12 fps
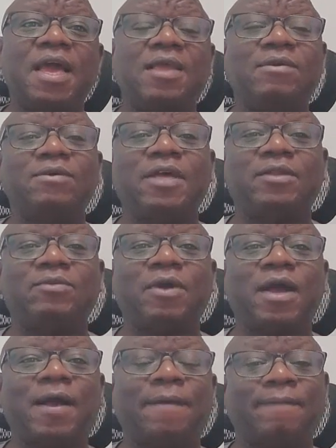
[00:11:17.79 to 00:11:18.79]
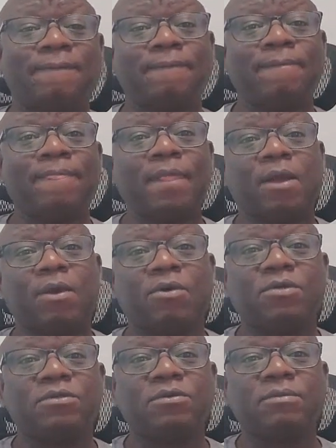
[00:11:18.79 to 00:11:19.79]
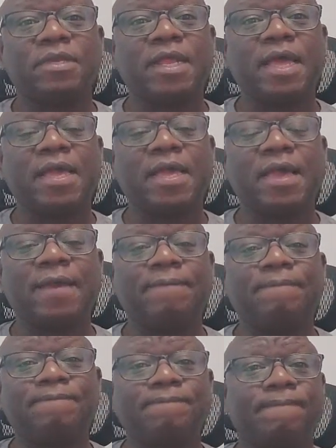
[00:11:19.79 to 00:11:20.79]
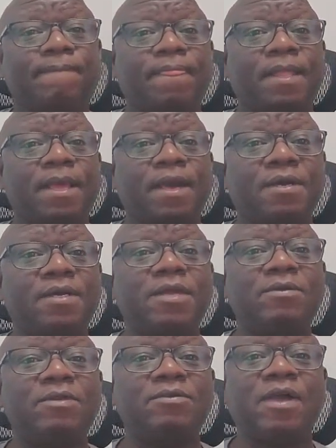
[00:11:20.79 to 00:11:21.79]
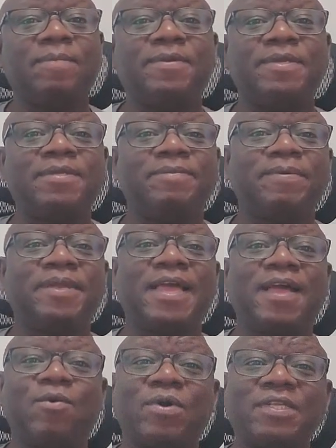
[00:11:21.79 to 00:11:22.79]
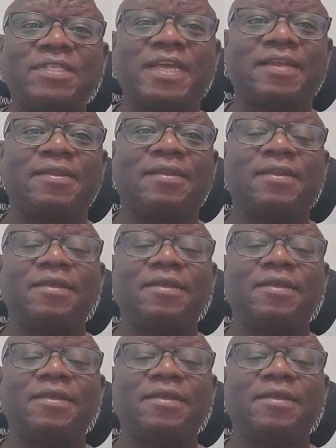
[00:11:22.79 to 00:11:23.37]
and you that you are consuming like 100 units, you are paying like 110.